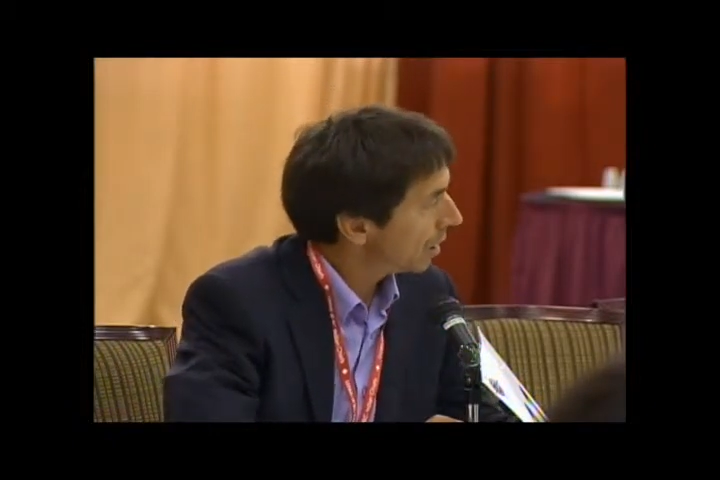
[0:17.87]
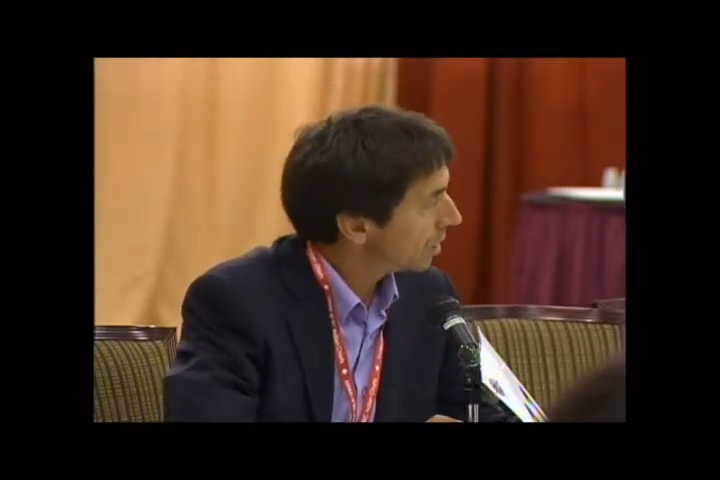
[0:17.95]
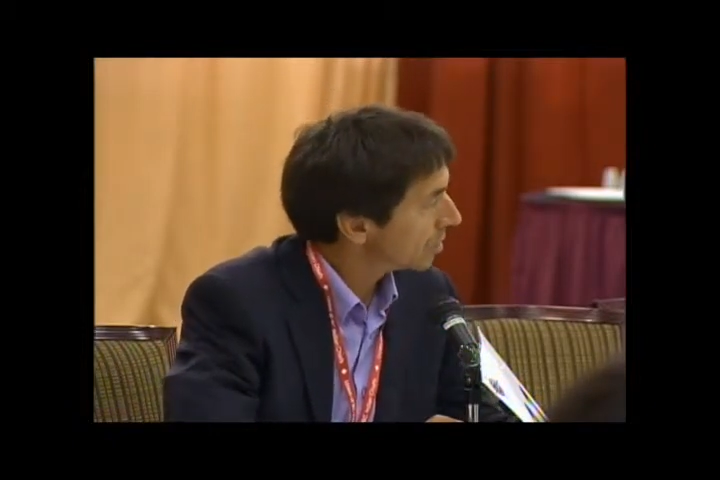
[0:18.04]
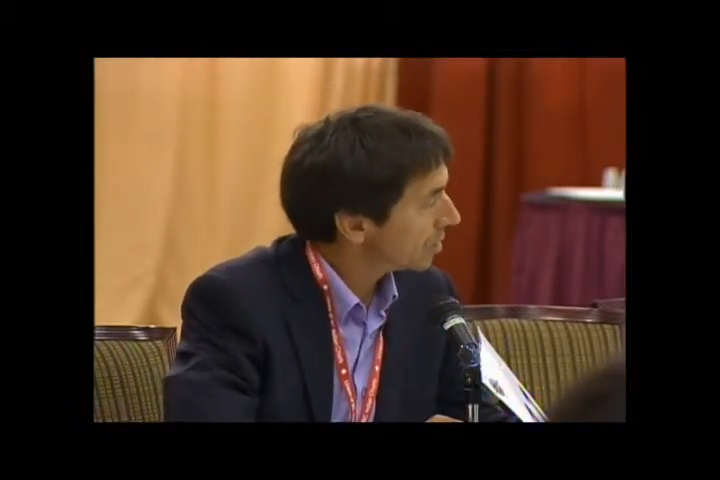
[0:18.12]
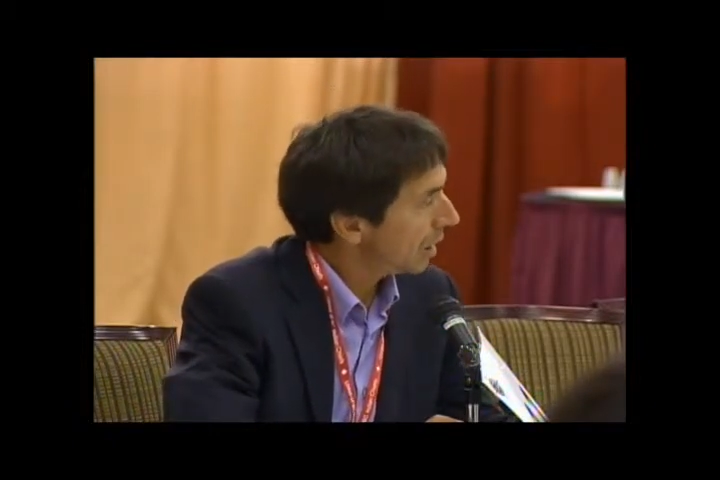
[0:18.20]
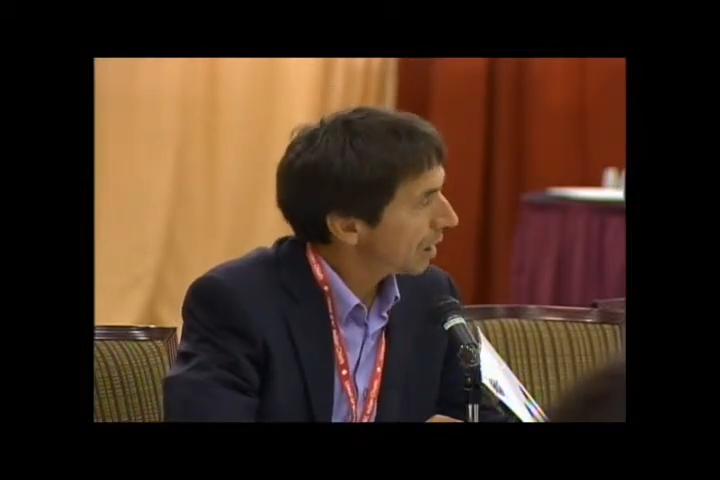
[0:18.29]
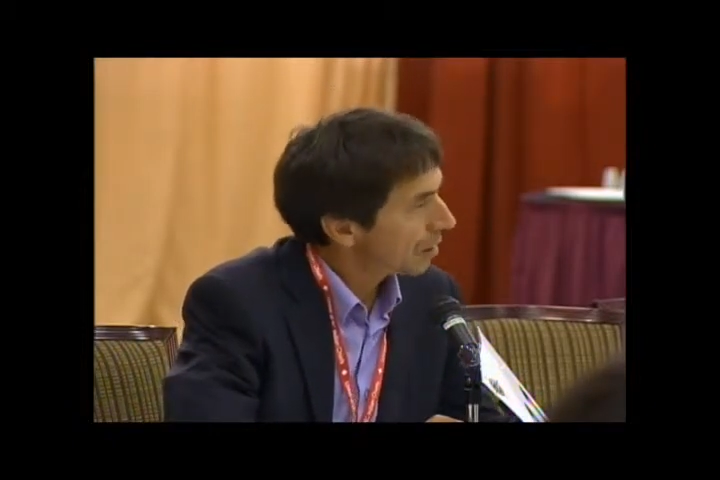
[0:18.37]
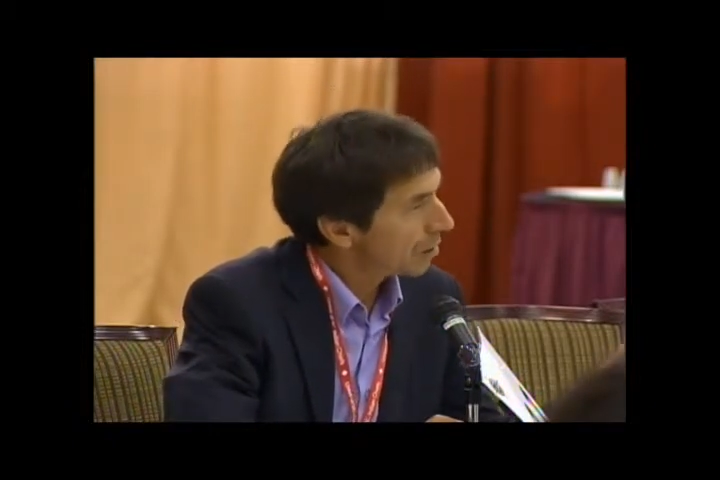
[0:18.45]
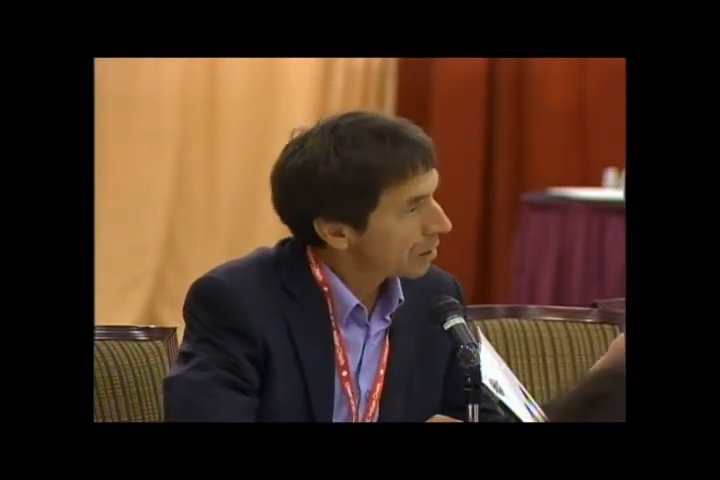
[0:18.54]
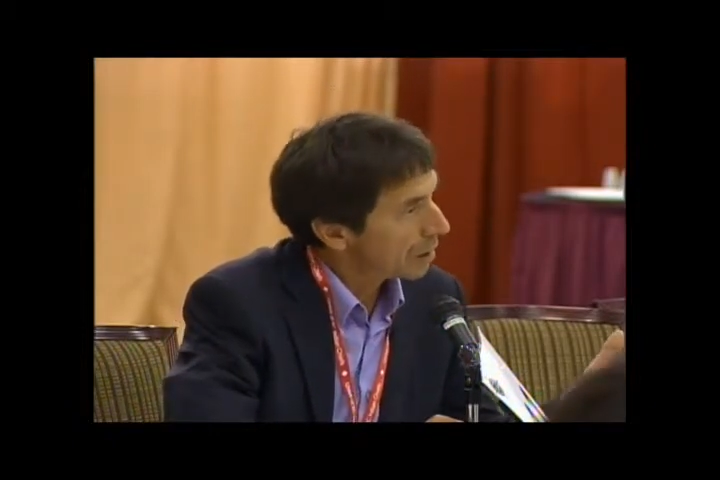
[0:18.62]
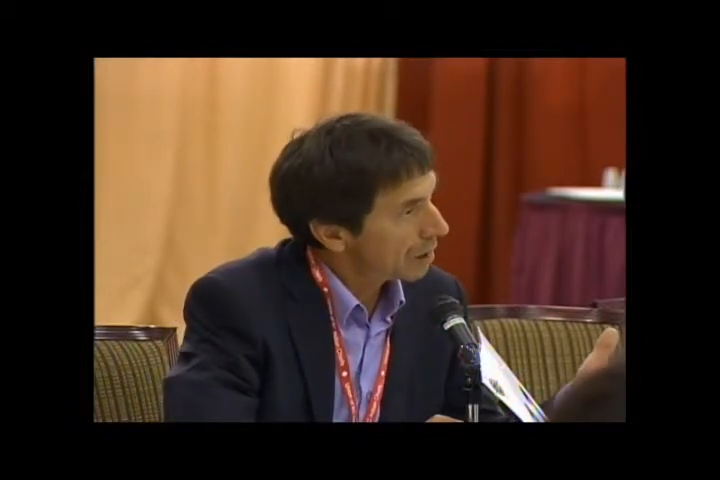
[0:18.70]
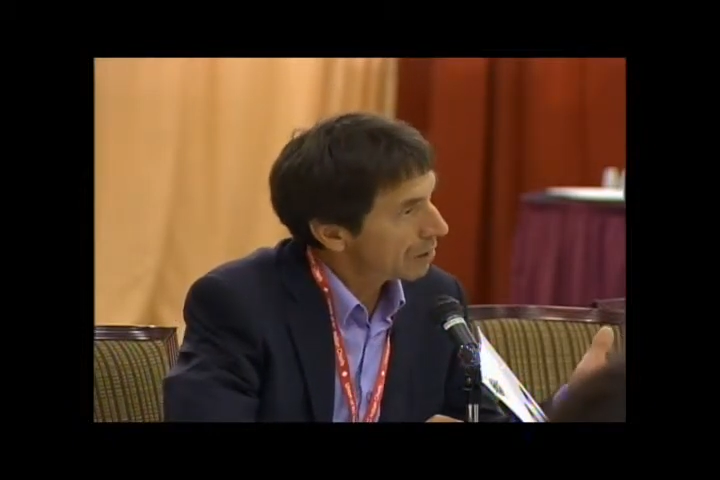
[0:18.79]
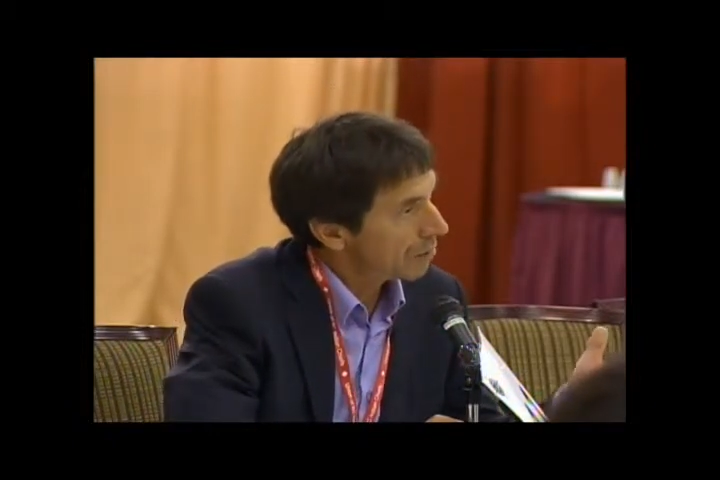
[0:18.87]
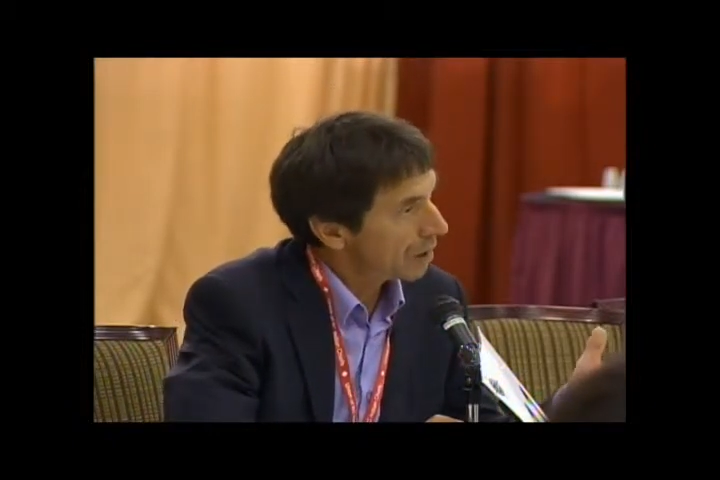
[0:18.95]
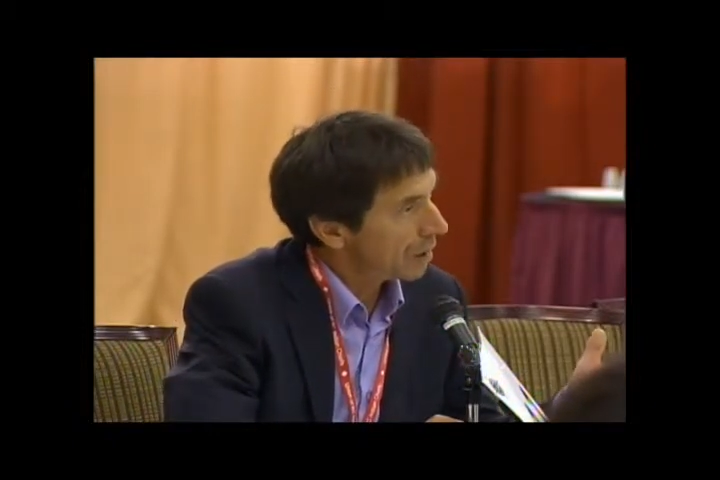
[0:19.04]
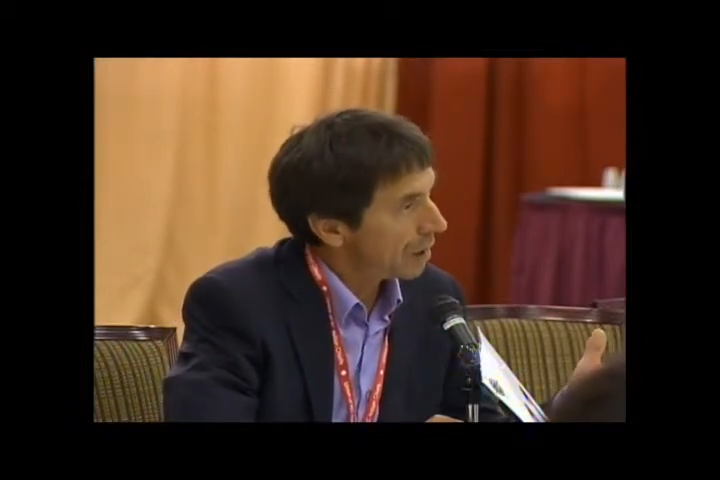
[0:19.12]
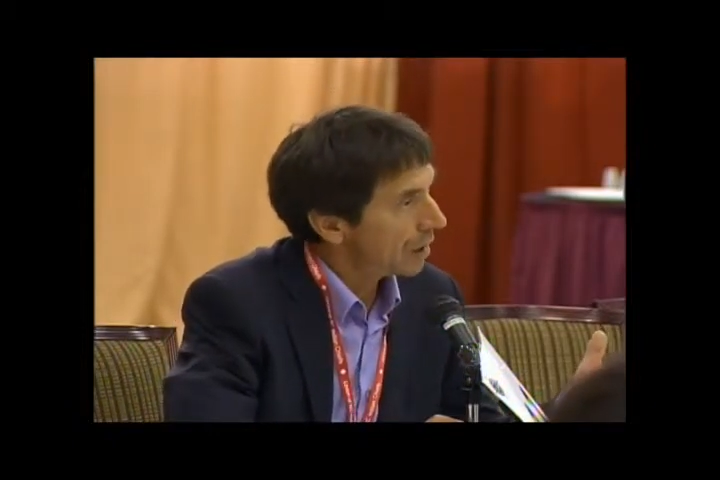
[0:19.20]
standard of living,